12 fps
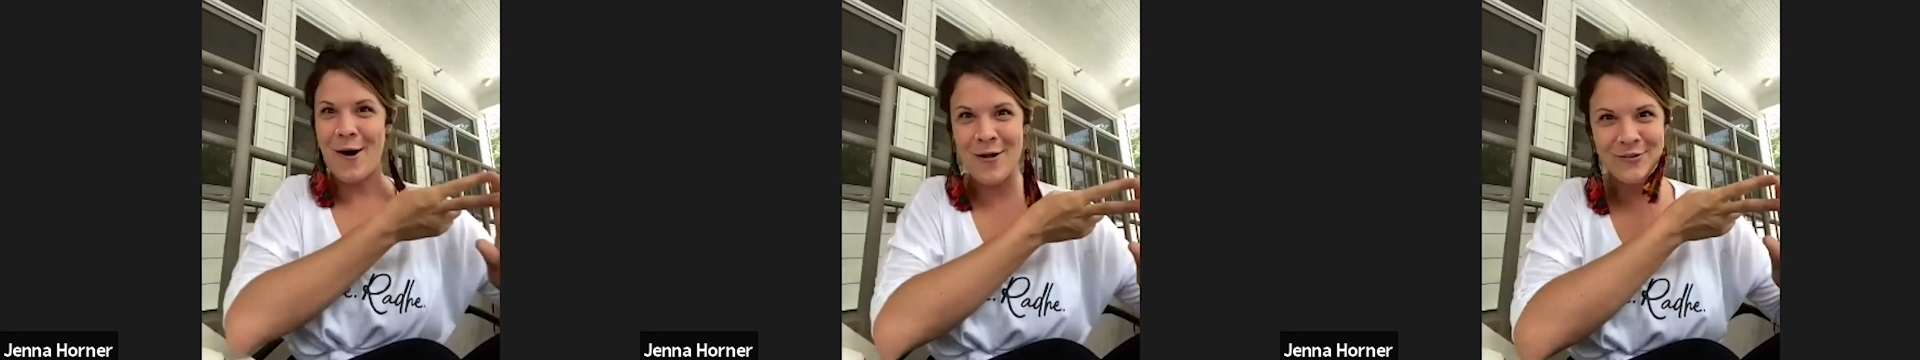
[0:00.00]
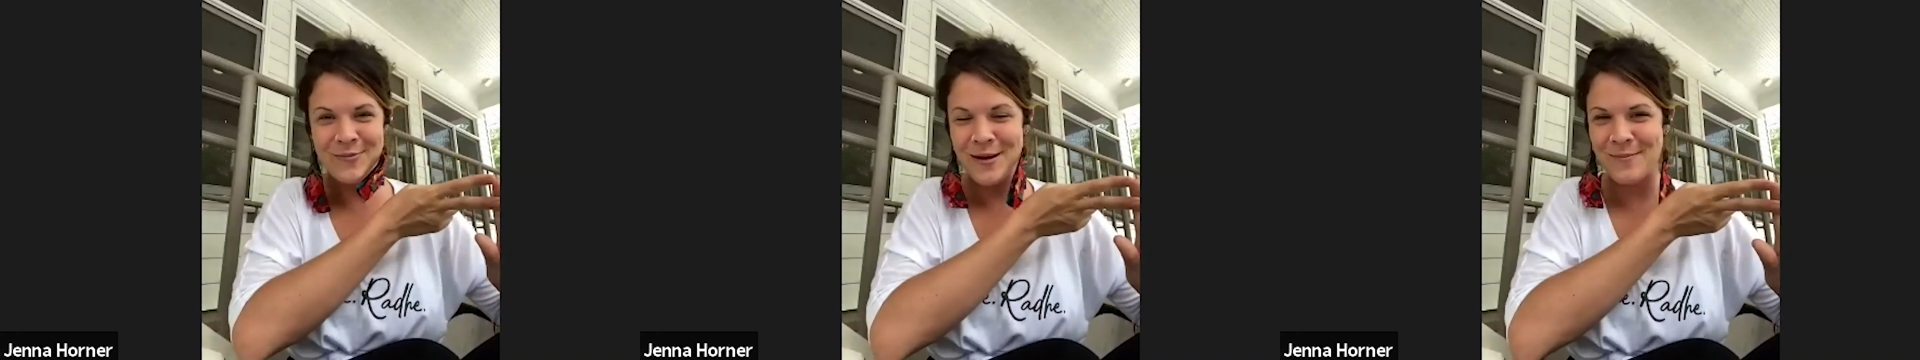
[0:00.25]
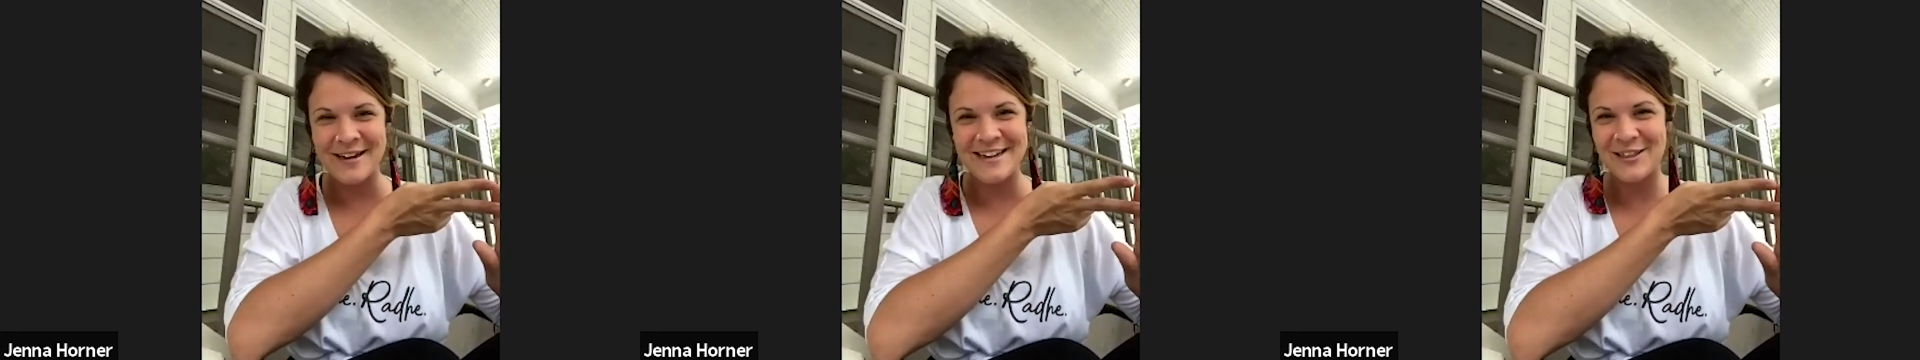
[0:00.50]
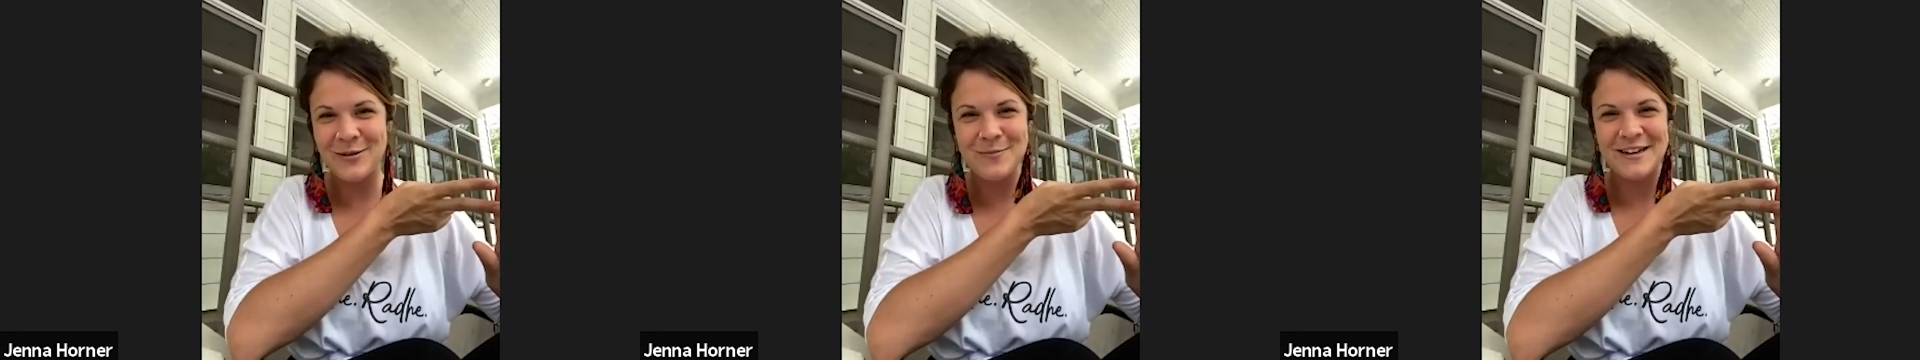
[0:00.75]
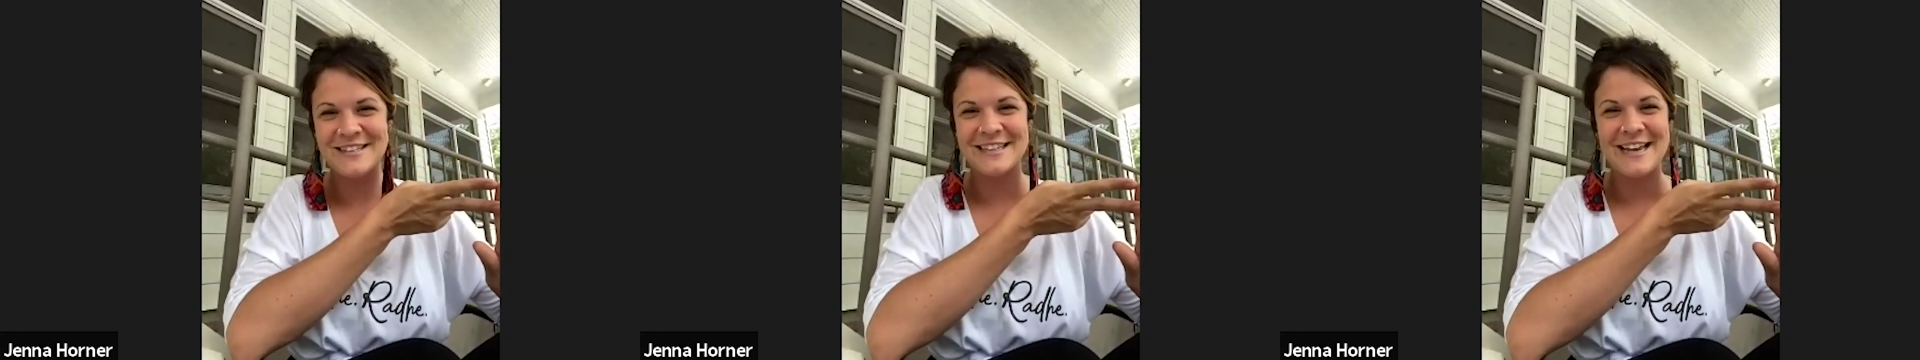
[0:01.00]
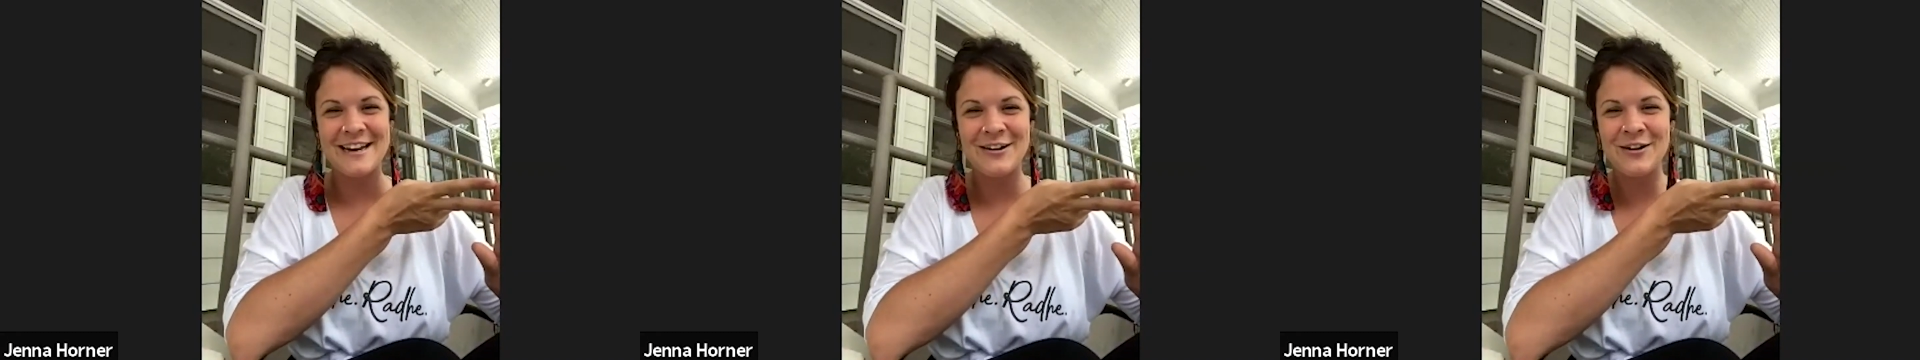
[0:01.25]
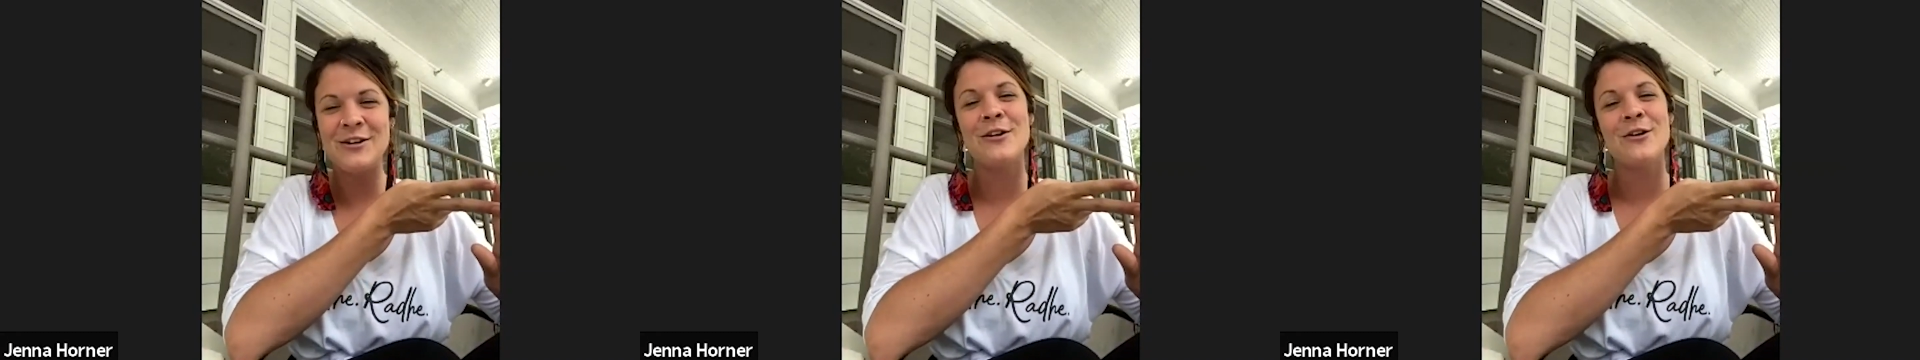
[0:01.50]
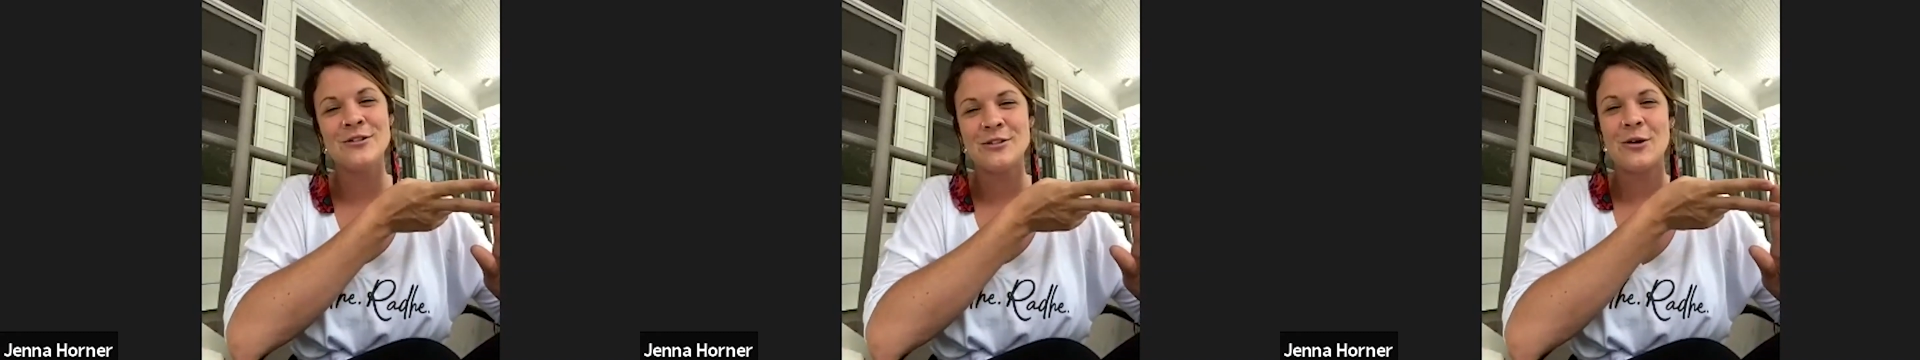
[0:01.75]
all of my money 3 months later,
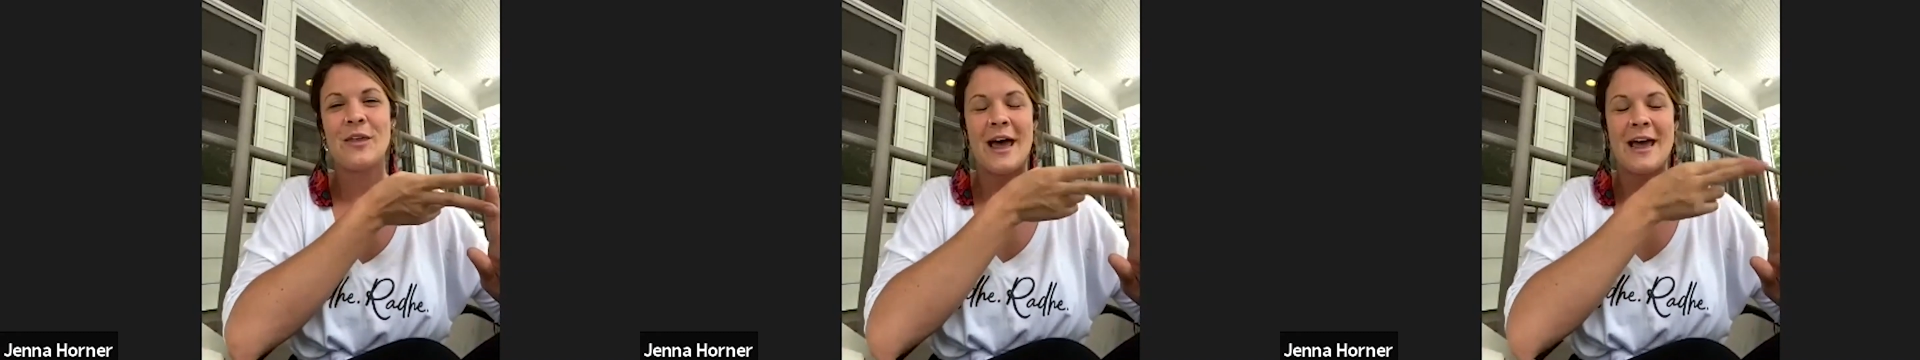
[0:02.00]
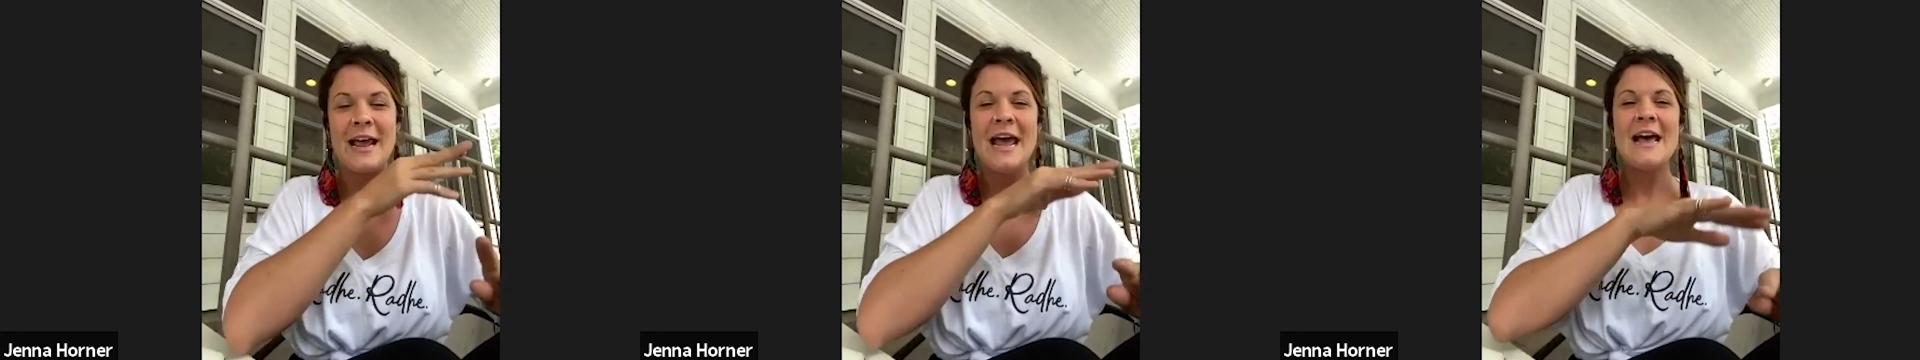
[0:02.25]
so that